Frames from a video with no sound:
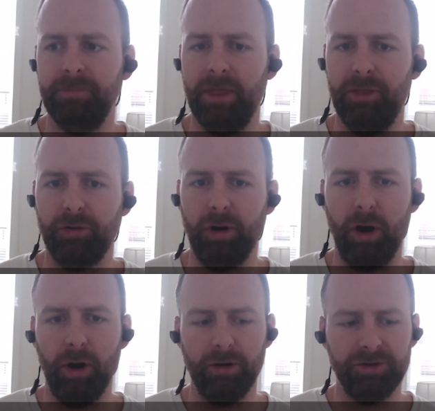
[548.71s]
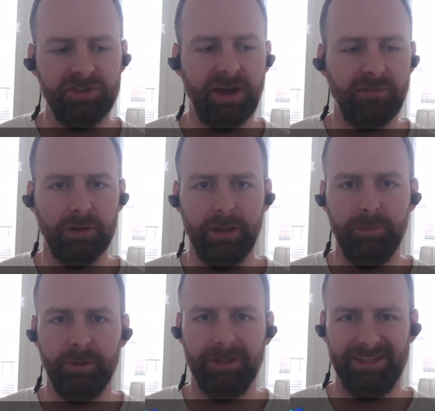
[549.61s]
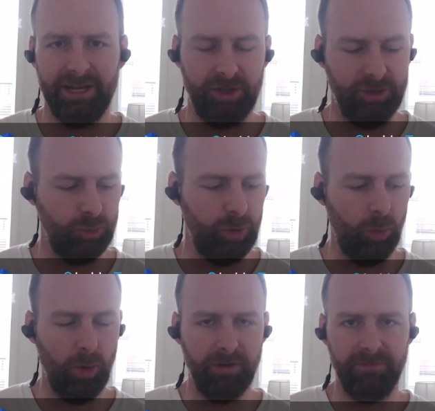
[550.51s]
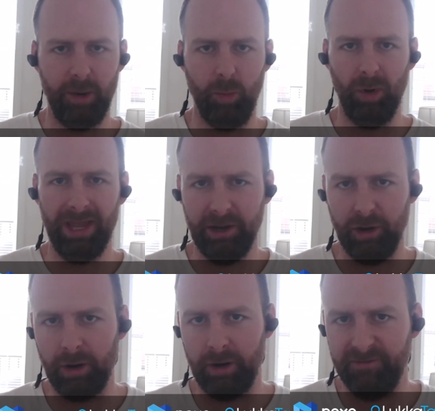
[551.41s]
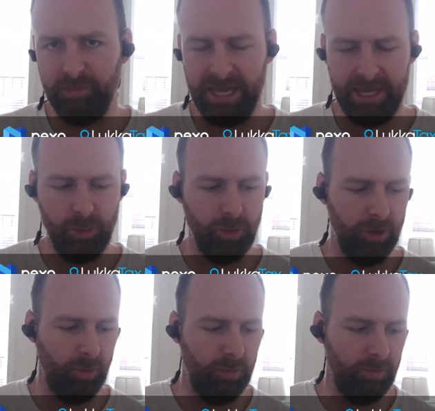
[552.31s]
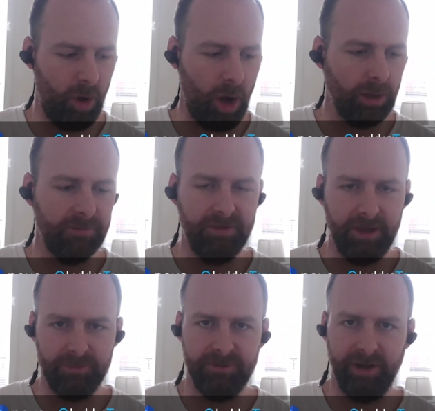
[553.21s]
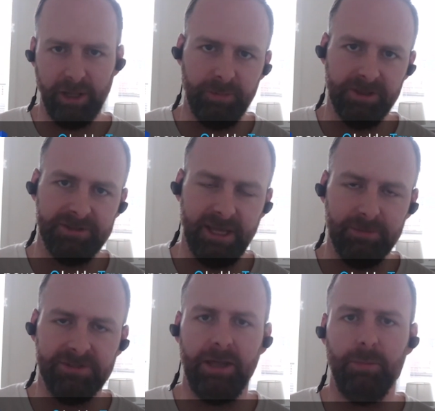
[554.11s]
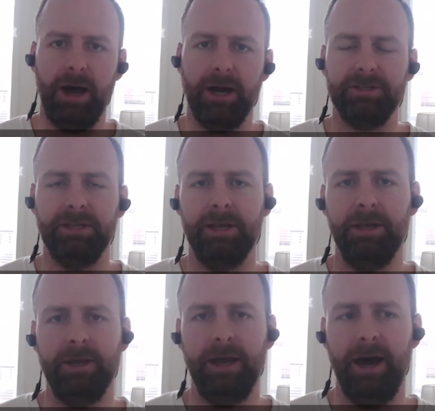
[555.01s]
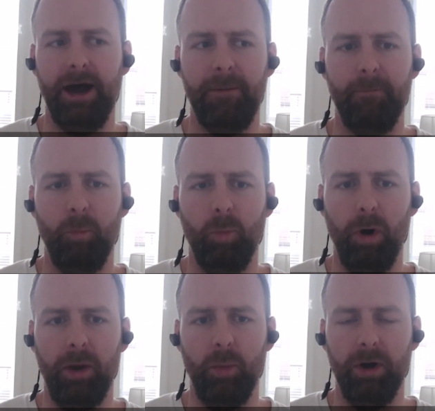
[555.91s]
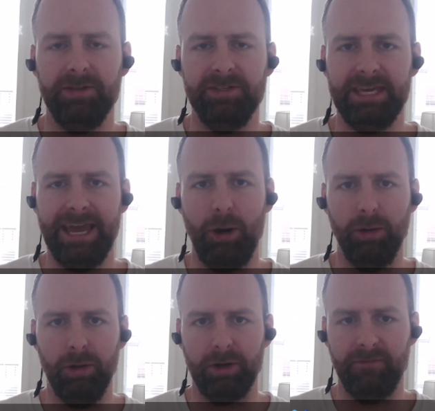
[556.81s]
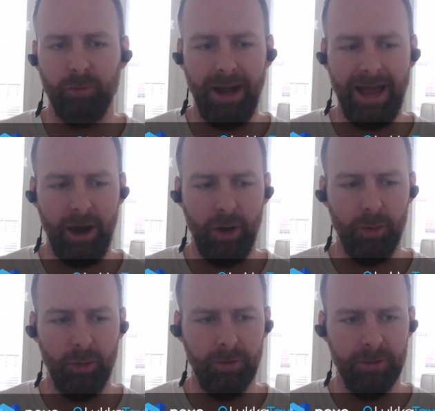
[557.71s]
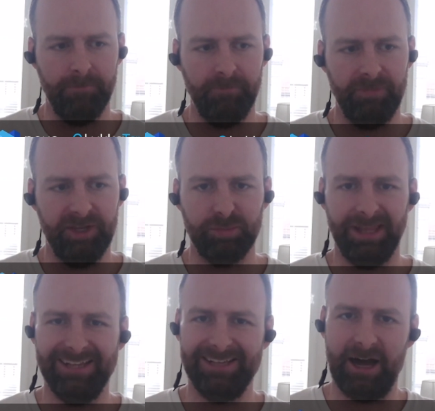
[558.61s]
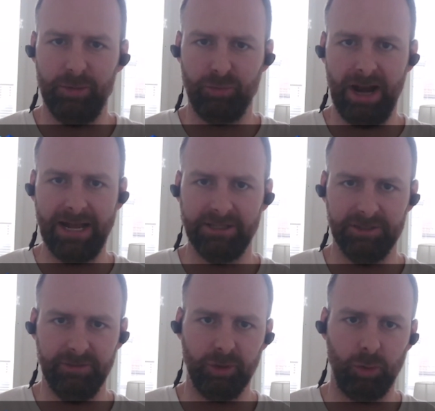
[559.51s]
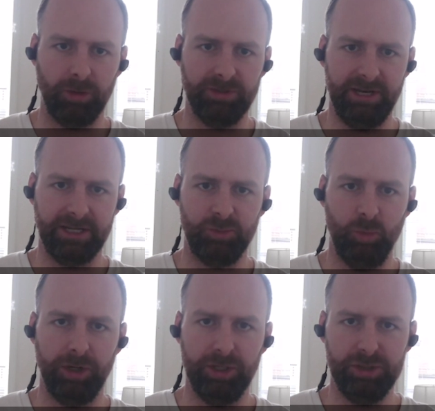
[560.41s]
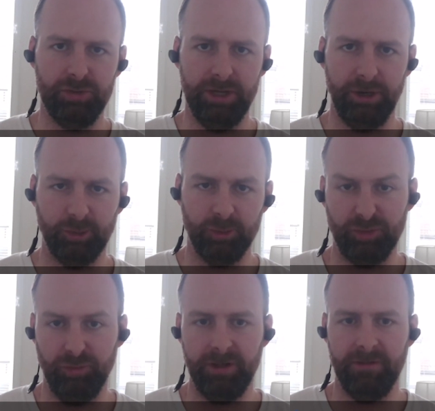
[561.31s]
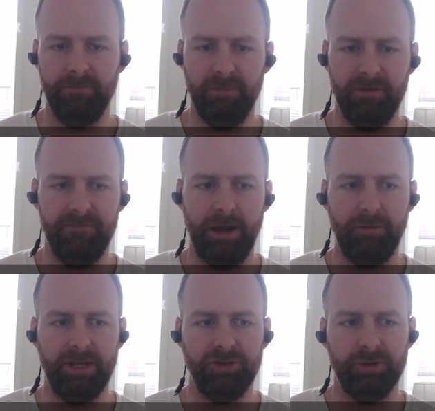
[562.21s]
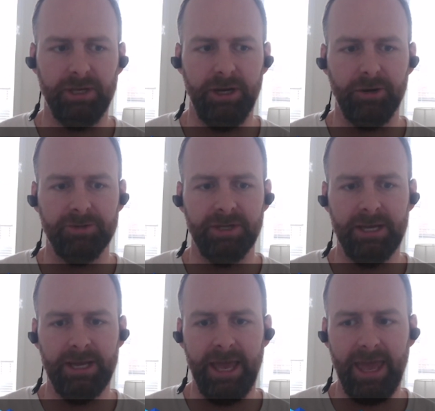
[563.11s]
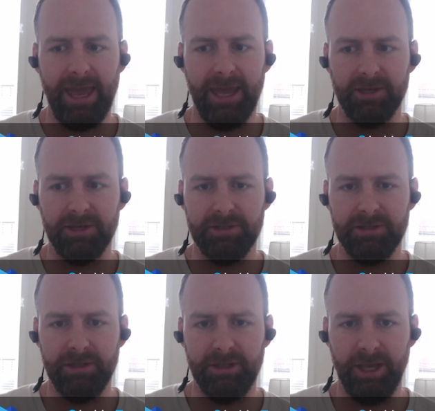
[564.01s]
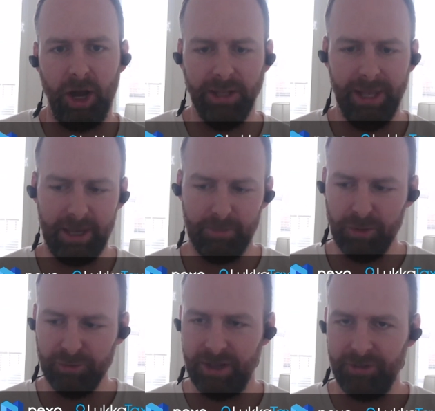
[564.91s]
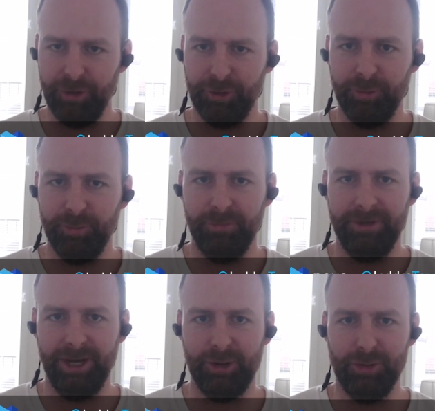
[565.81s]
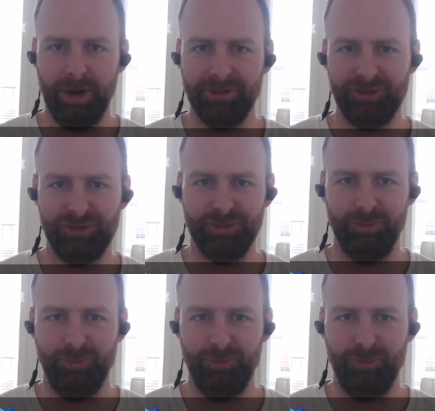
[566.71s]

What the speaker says: There are several implementations. Will one of them win an RFP? Will all of them develop in the same sandbox? What is the outlook for how this plays out in practice over the course of the next 1 to 2 years, which are really the foundational years? And unlike most other U.S.